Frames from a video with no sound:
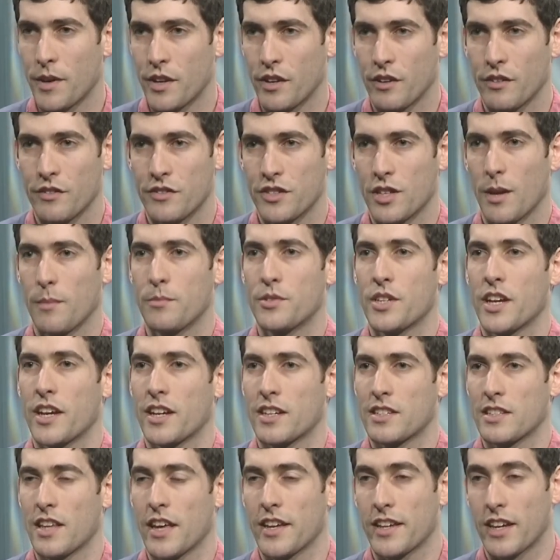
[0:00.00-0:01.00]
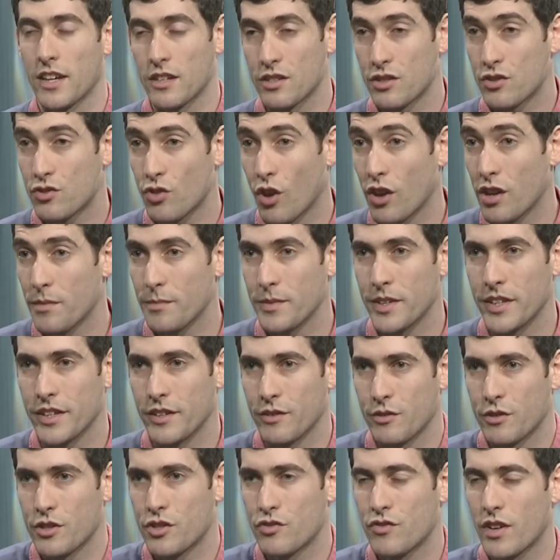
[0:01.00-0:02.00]
but on subjects like
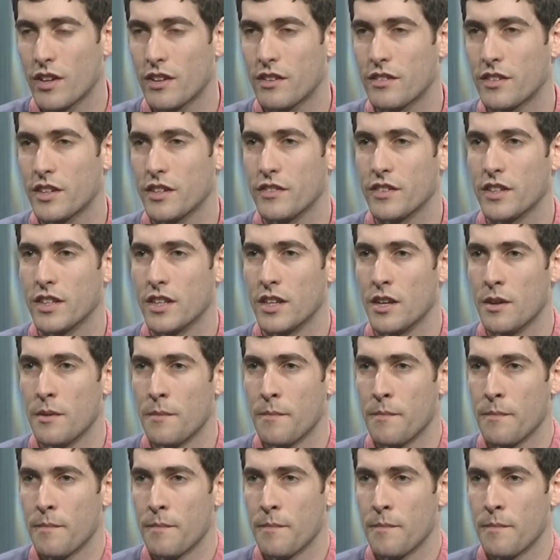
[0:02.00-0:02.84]
astronomy or string theory.